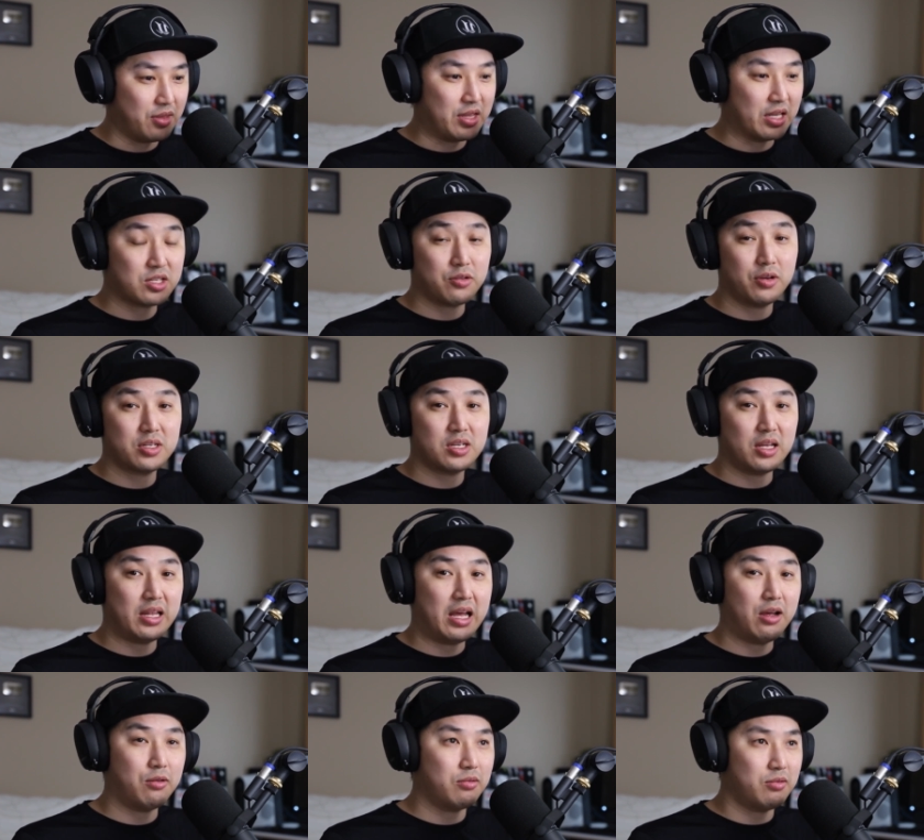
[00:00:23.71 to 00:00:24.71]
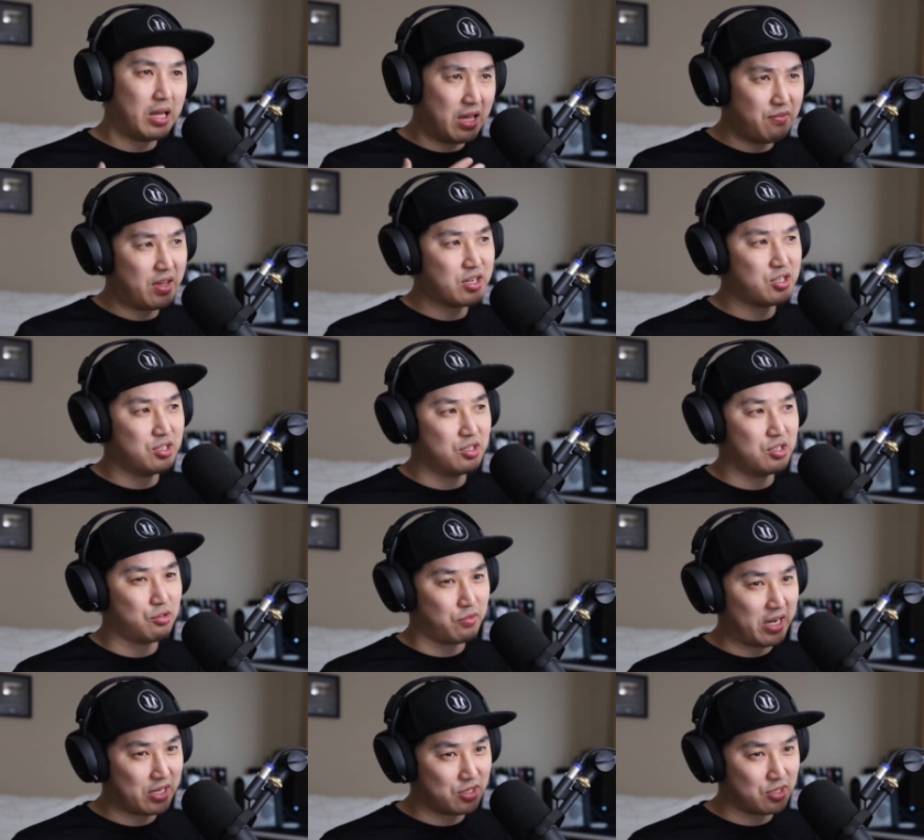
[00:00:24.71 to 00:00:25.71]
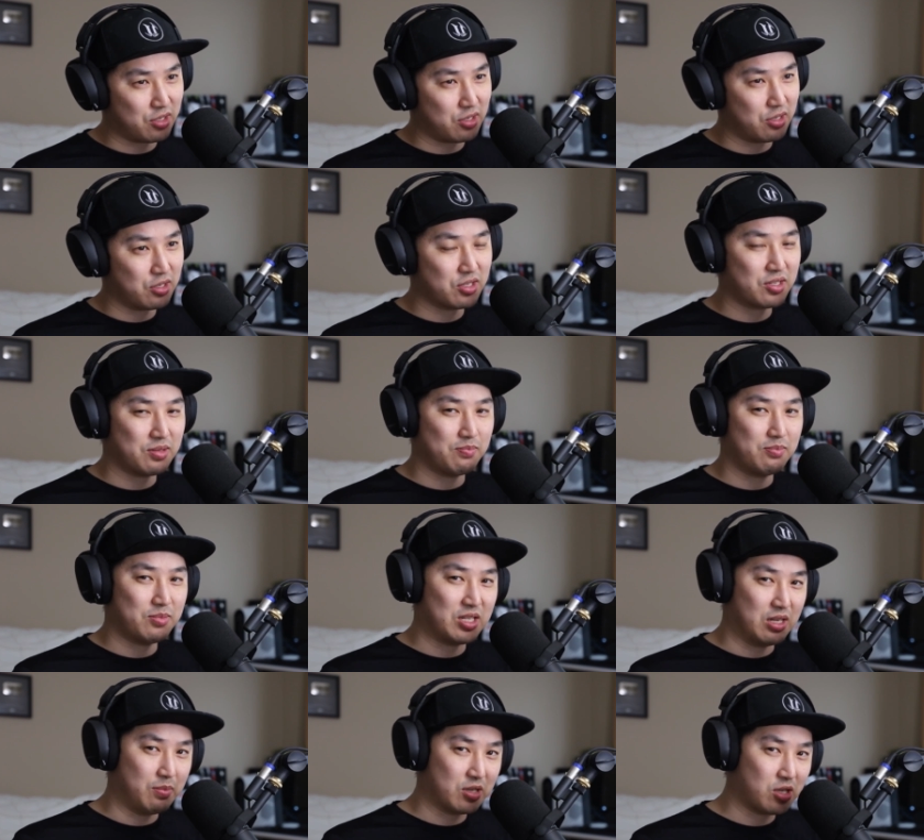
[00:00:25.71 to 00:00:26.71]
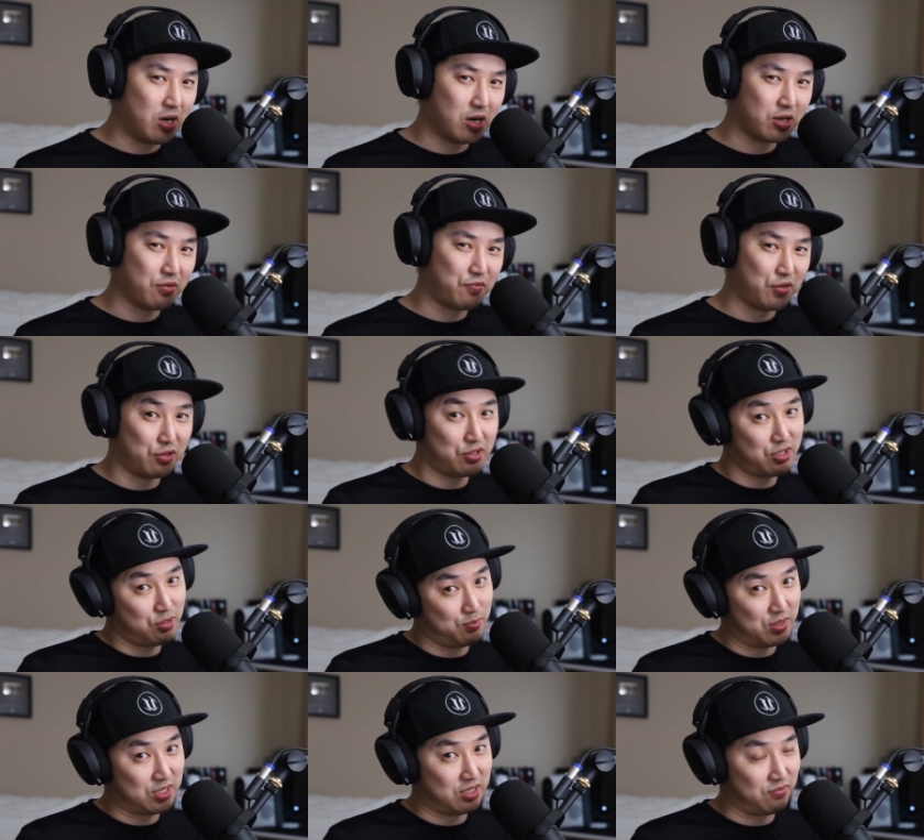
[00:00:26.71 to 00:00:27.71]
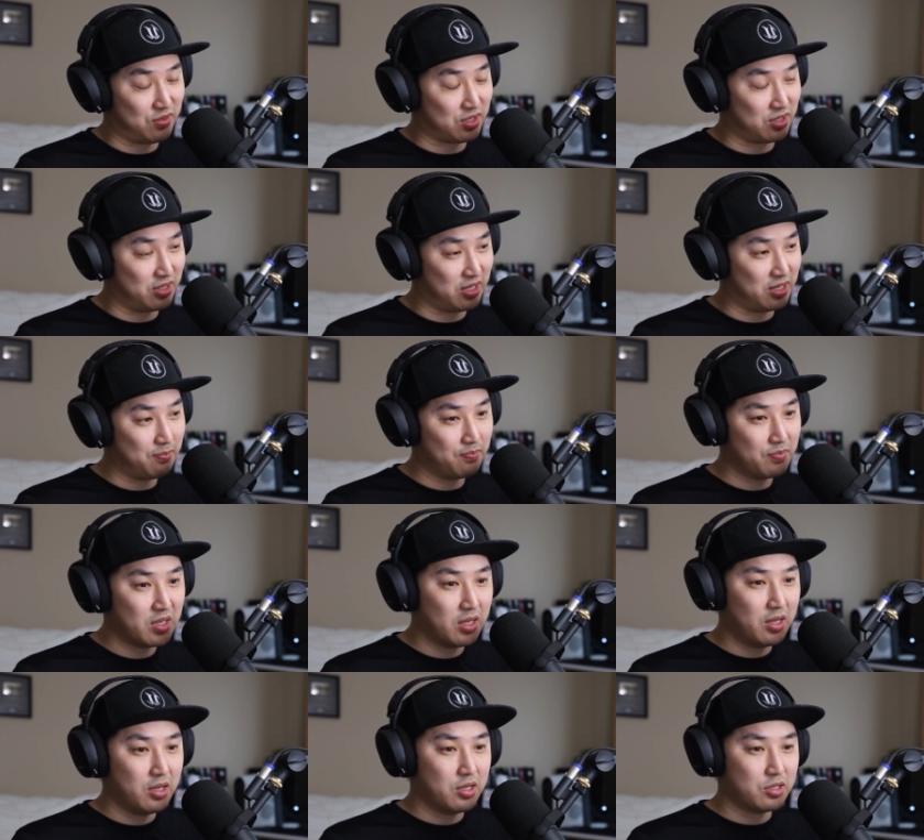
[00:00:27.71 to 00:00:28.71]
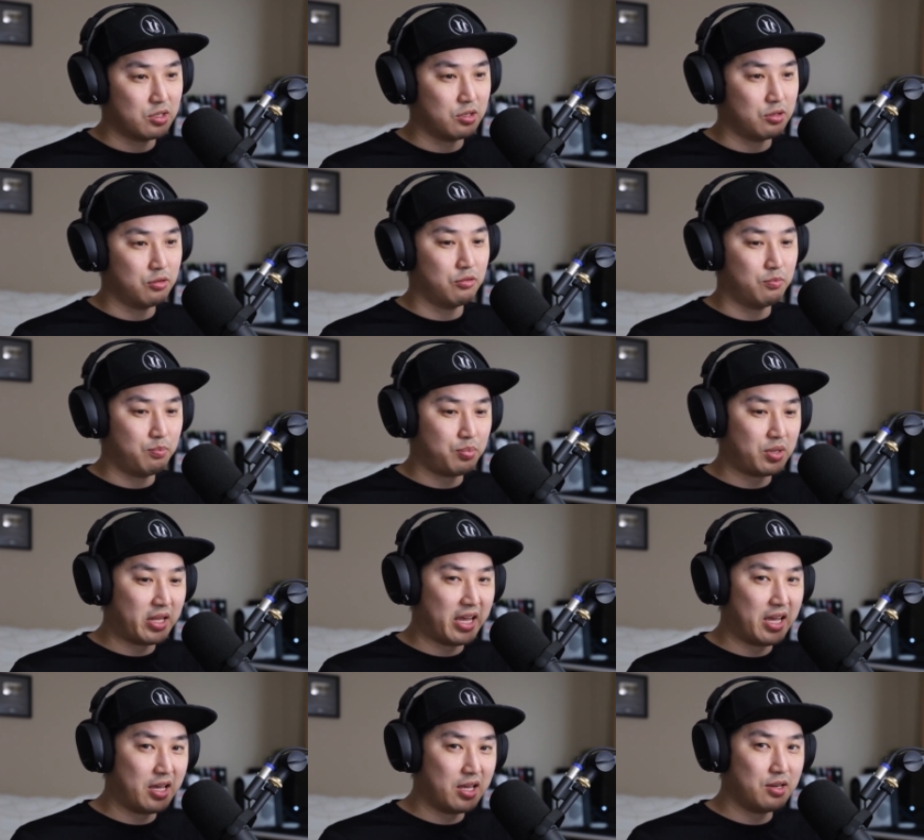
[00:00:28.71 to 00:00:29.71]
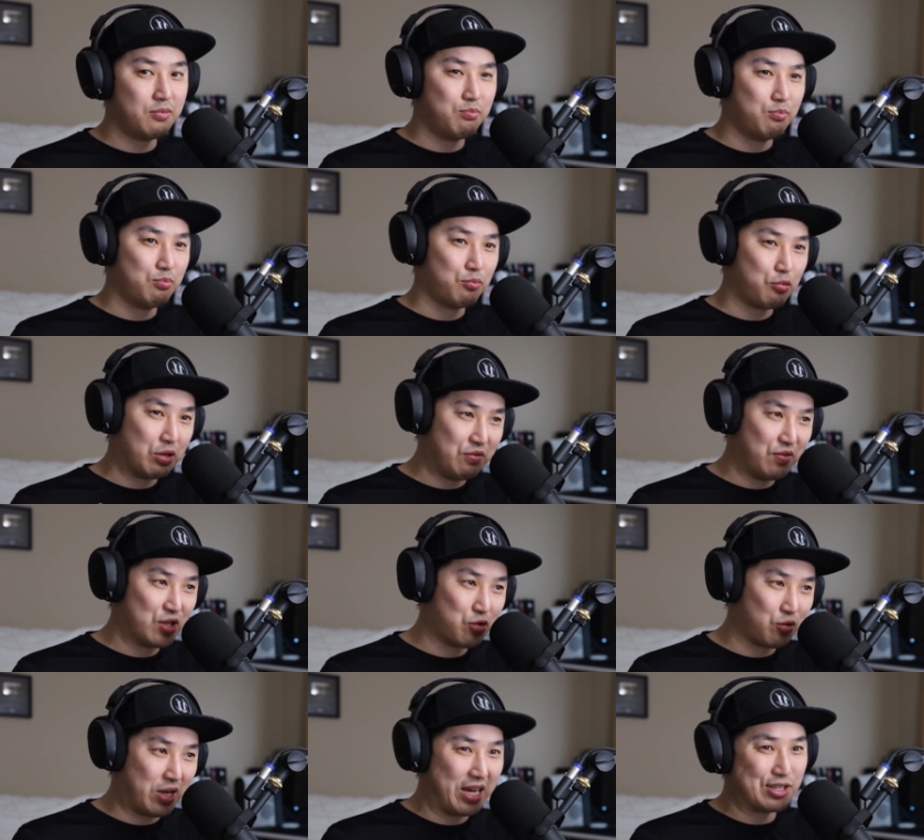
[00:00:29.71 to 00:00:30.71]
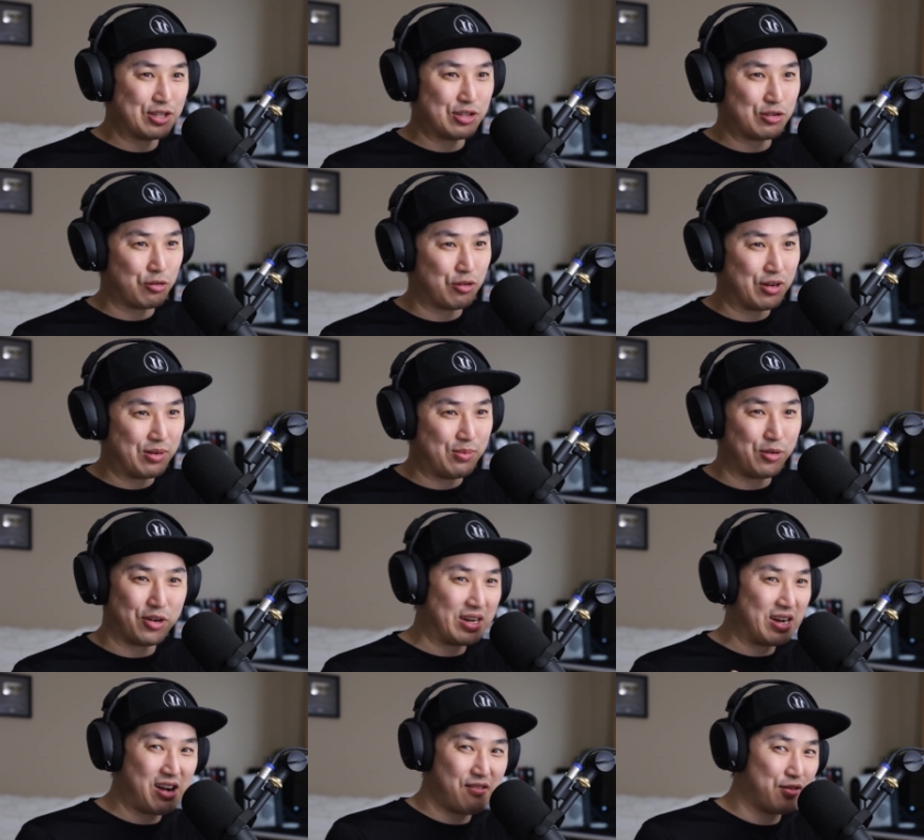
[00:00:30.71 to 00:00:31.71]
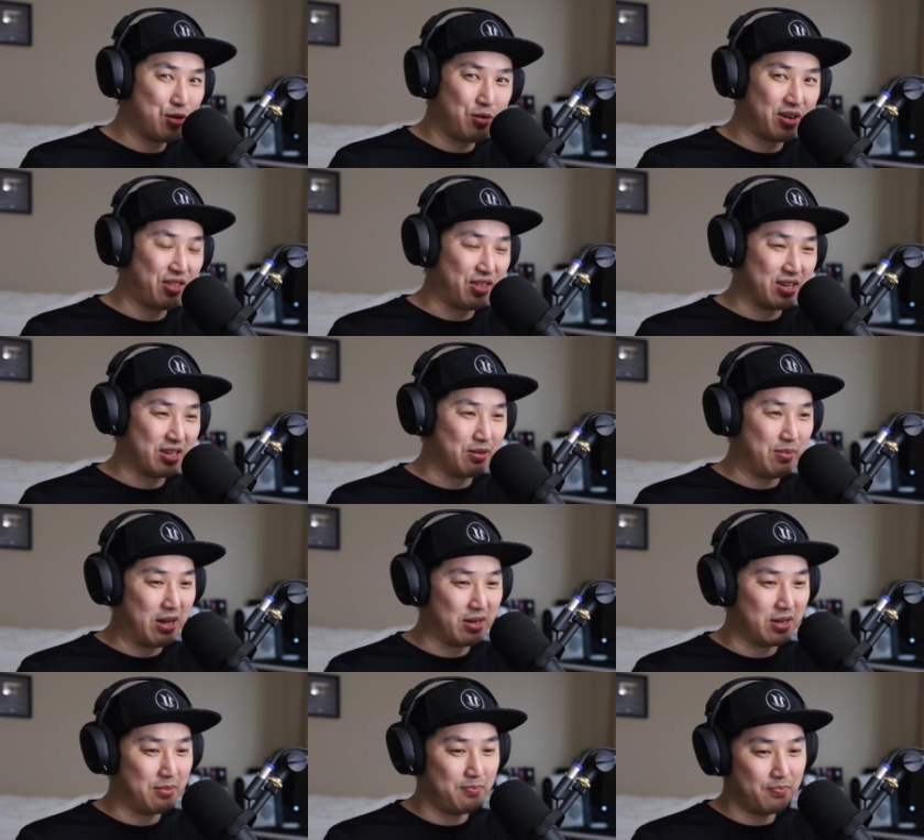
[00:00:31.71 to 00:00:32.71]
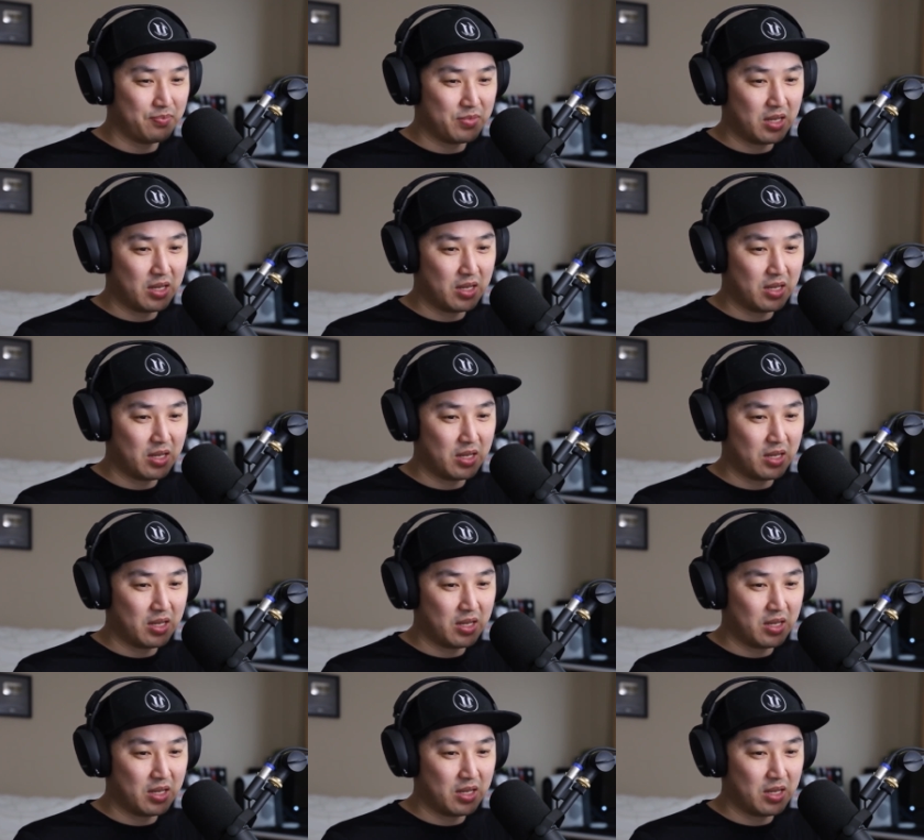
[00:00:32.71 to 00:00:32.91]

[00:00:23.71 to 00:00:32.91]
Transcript: That's going to allow live action directors, cinematographers specifically, to plan, pre-visualize, storyboard, however you want to think about it,